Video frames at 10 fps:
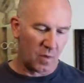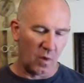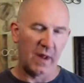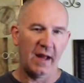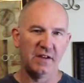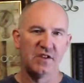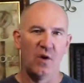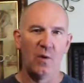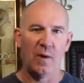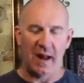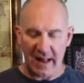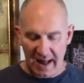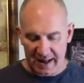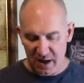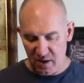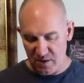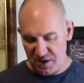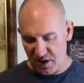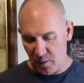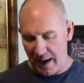Okay, so what I got here
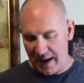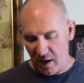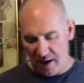is a crank